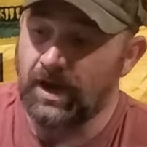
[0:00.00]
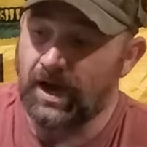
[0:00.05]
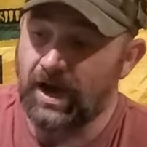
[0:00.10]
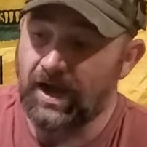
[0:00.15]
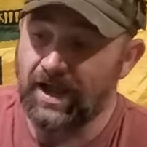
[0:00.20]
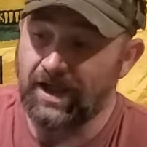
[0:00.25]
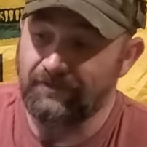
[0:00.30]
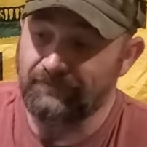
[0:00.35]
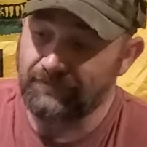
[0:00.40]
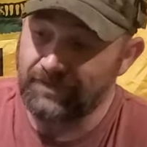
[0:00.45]

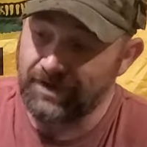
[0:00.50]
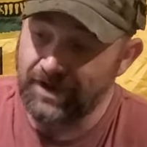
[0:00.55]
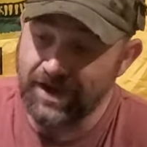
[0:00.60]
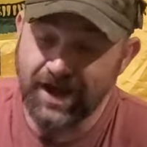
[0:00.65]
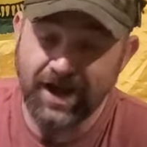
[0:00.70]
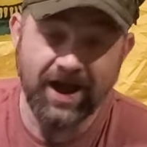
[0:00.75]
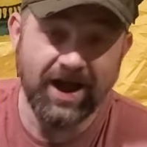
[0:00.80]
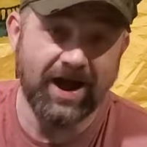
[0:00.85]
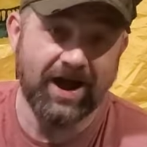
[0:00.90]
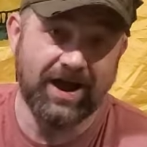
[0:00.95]
I have
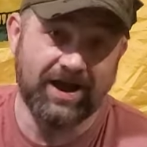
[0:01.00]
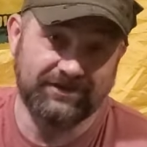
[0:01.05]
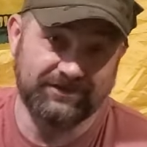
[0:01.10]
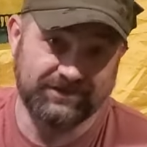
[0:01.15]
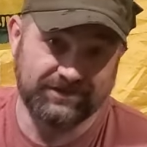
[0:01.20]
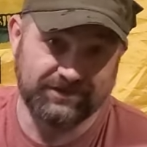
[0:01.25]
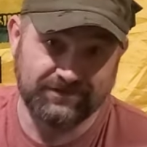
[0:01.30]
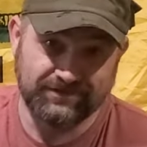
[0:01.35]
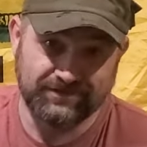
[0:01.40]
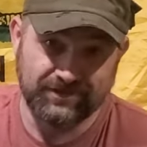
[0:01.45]

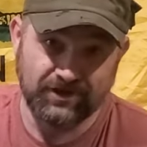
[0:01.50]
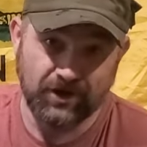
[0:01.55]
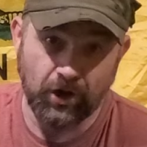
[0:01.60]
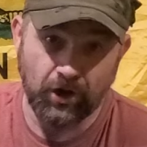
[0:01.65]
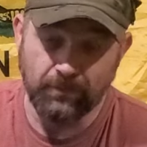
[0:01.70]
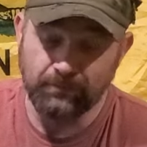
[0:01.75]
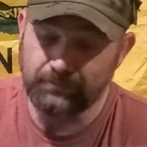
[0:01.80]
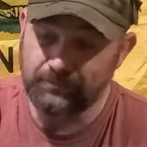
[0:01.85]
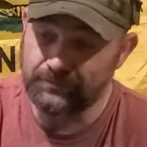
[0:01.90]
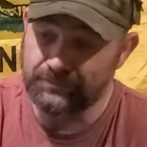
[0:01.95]
not
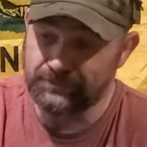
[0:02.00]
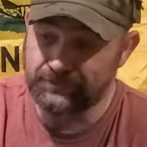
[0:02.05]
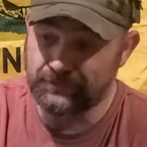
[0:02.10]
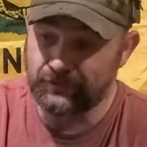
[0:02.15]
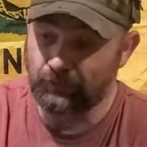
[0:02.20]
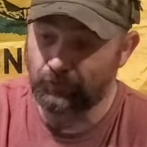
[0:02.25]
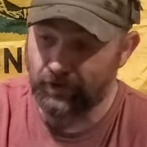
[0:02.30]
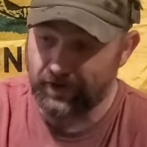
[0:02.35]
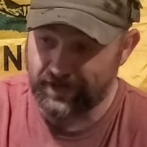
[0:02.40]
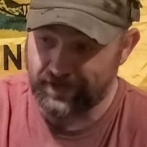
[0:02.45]

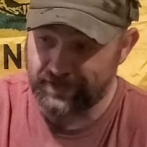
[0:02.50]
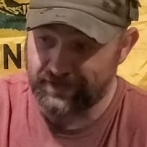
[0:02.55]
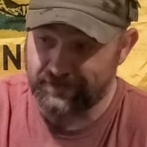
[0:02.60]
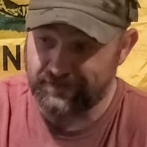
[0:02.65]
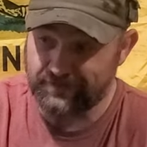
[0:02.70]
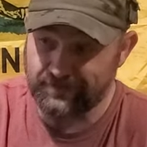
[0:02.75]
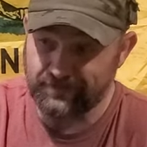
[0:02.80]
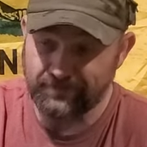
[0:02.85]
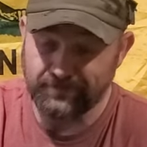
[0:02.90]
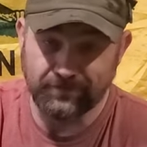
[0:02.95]

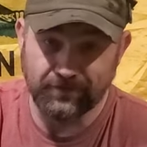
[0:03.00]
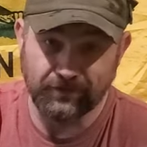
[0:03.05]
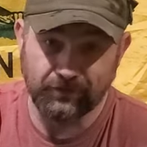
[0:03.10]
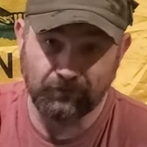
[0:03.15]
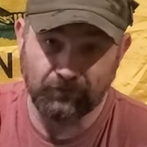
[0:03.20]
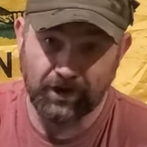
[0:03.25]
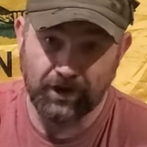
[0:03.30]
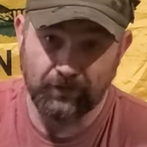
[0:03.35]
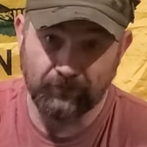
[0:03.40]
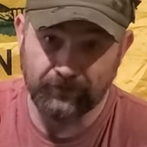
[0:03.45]
upgraded the
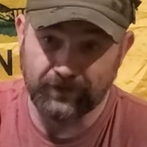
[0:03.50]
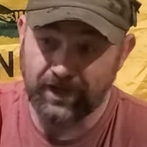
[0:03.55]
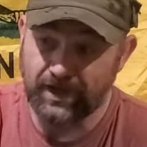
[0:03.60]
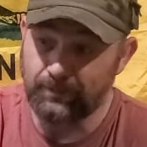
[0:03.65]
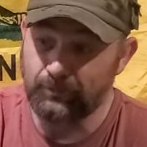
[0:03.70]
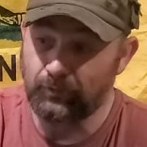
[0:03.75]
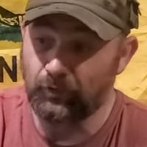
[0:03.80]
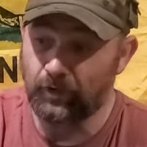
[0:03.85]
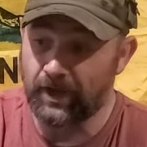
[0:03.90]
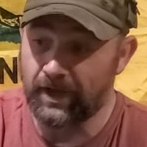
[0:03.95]
ground
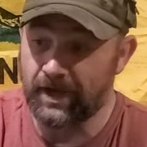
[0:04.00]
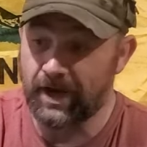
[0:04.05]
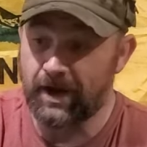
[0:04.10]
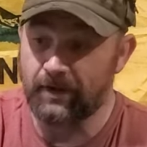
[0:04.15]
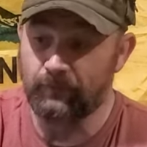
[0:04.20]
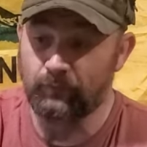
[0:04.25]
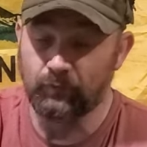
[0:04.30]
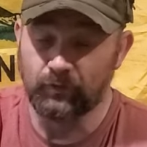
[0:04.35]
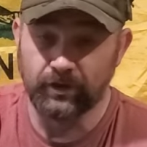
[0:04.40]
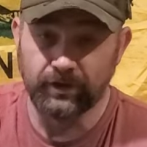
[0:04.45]
cable, and I
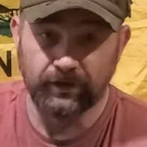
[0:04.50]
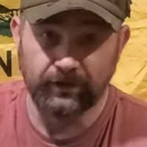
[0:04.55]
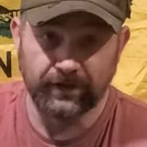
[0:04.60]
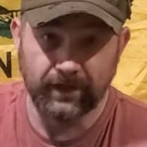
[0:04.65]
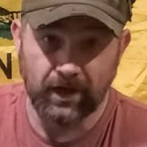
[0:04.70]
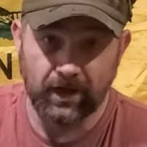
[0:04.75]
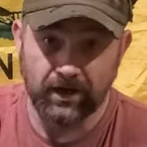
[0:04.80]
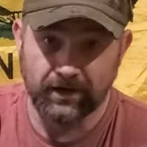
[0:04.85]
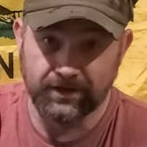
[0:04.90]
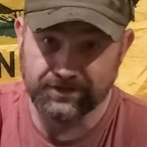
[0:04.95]

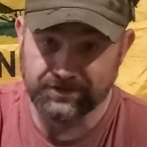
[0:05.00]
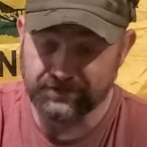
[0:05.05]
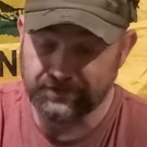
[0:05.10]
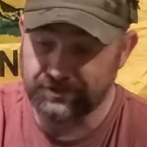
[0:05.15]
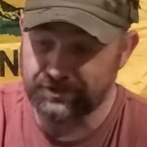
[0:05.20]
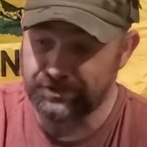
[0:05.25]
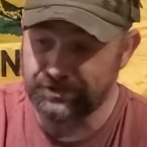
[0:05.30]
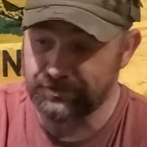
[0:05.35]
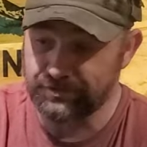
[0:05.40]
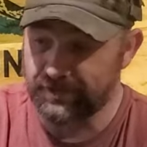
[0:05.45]
really
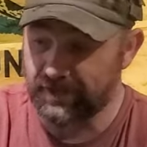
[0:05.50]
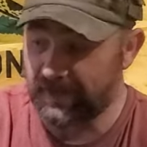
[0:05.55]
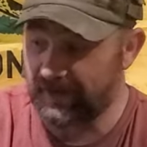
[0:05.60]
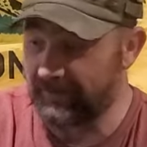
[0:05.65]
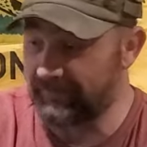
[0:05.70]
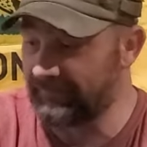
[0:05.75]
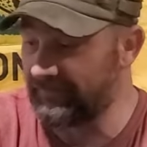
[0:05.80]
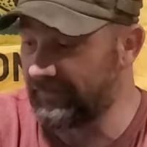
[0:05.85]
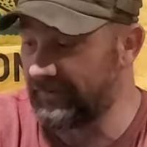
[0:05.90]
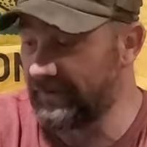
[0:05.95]
honestly should
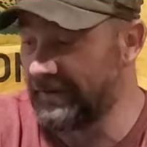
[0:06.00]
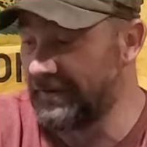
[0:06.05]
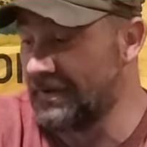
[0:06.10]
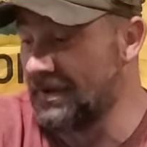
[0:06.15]
have,